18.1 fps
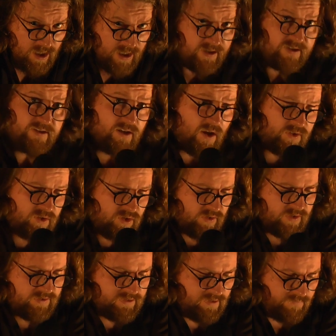It is not
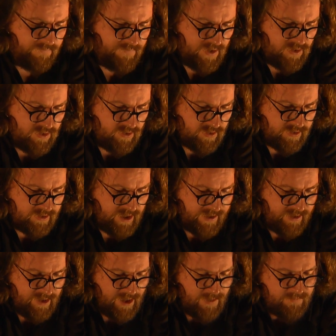just in fiction
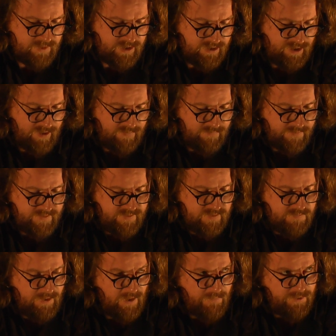that an empty canvas
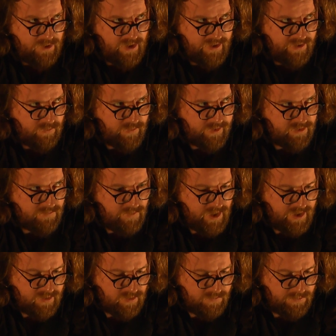is populated with the
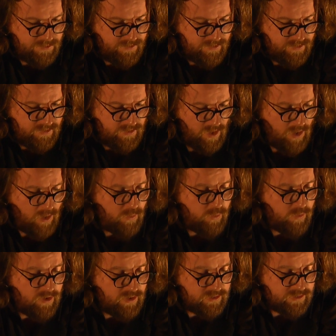made-up. Our
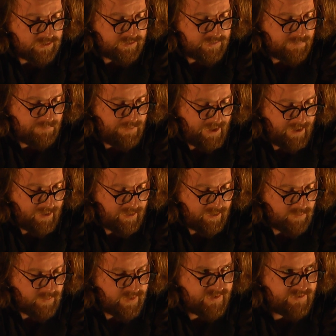world is bare
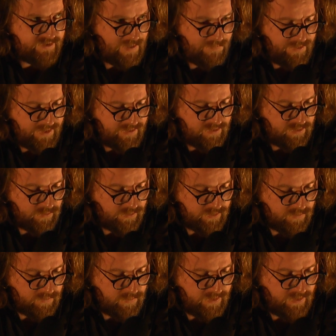and we step into
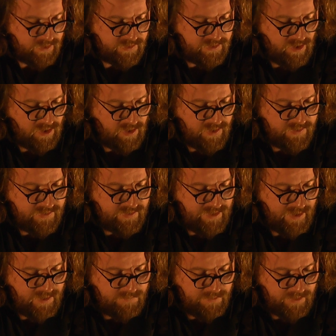it with our thoughts and
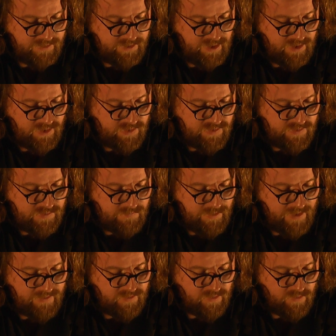expectations
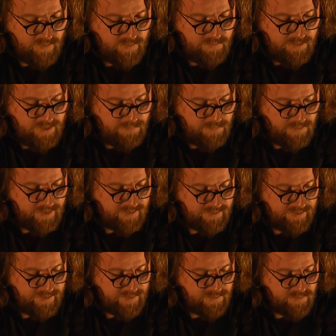about those people
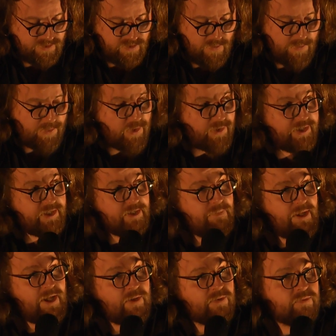and things we know nothing
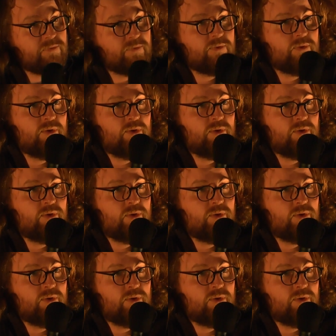about.